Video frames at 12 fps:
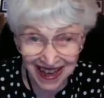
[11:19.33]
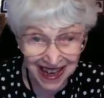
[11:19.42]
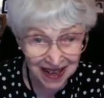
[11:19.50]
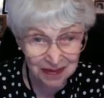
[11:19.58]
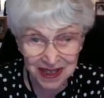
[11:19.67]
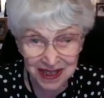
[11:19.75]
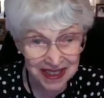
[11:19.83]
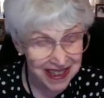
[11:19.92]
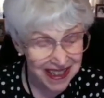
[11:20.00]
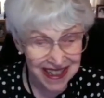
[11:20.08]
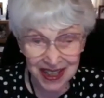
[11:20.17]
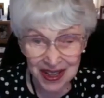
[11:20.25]
I mean,
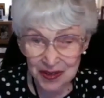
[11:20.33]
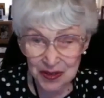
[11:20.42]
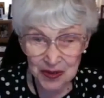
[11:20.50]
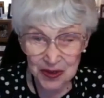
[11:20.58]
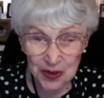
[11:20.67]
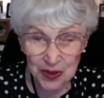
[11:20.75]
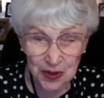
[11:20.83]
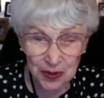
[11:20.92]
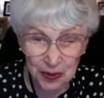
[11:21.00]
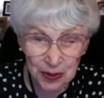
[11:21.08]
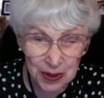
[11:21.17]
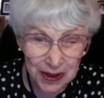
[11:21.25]

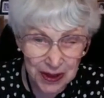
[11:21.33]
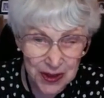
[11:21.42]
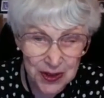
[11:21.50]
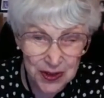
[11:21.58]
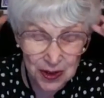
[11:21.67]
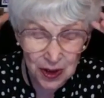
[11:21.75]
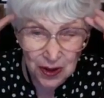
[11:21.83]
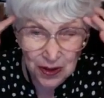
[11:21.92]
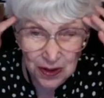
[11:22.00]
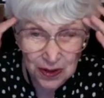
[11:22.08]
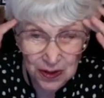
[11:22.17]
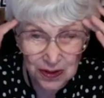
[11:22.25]
we're
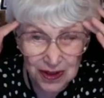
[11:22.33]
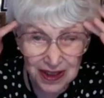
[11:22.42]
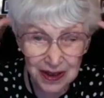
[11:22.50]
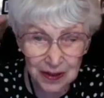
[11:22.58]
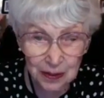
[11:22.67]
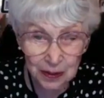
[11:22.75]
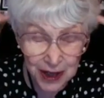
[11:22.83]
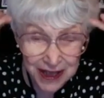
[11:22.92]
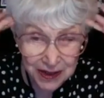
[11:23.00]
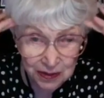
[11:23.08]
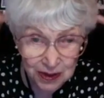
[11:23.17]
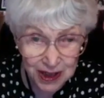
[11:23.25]
so
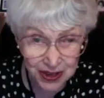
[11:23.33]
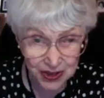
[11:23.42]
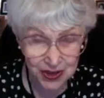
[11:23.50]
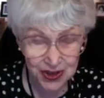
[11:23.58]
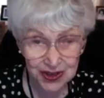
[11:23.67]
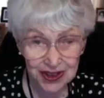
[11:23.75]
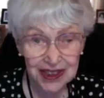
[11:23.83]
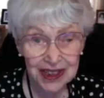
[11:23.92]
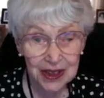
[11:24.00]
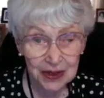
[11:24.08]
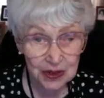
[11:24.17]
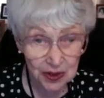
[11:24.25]
brainwashed
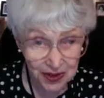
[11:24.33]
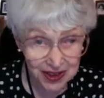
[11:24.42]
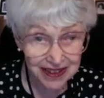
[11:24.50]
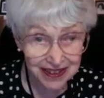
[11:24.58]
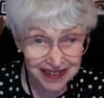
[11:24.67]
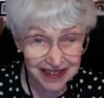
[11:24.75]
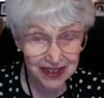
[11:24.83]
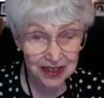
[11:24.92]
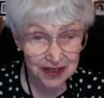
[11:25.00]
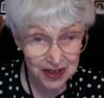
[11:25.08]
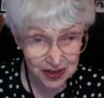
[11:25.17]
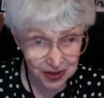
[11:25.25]
to think that there
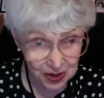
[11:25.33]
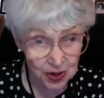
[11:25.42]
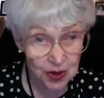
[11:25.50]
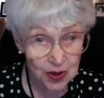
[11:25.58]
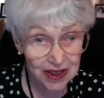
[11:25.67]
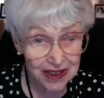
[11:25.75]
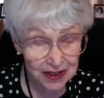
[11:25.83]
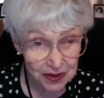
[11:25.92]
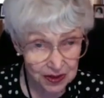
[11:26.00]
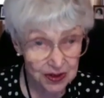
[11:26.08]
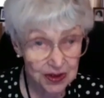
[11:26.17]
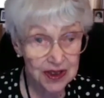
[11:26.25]
is no
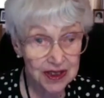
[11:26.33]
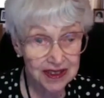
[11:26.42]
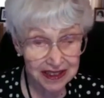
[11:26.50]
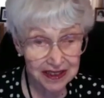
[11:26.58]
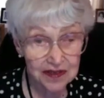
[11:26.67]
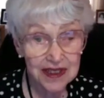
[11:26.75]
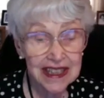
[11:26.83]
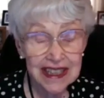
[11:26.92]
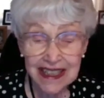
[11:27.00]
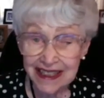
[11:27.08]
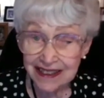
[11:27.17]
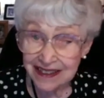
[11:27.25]
alternative.
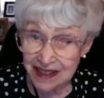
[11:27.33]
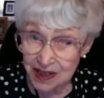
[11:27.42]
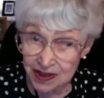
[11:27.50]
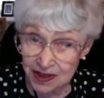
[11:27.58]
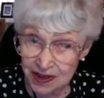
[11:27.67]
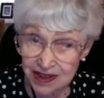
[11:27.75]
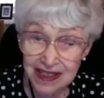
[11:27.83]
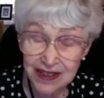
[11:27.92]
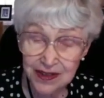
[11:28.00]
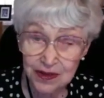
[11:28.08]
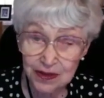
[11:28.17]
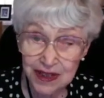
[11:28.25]
And this
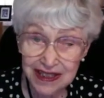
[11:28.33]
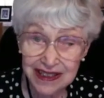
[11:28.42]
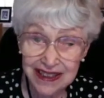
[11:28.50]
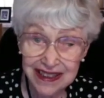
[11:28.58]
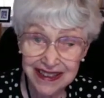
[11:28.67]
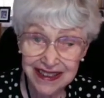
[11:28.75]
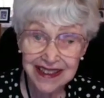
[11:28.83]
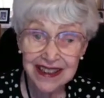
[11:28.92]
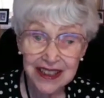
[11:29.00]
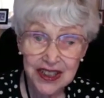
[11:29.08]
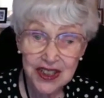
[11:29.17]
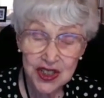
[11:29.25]
starts really in
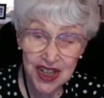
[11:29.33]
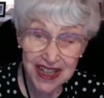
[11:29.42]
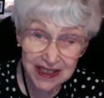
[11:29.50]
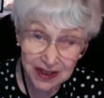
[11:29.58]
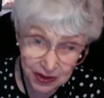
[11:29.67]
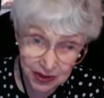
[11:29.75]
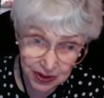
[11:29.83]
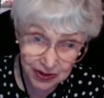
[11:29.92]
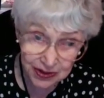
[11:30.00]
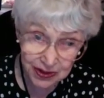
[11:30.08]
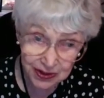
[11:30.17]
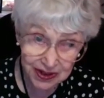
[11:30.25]
our childhood,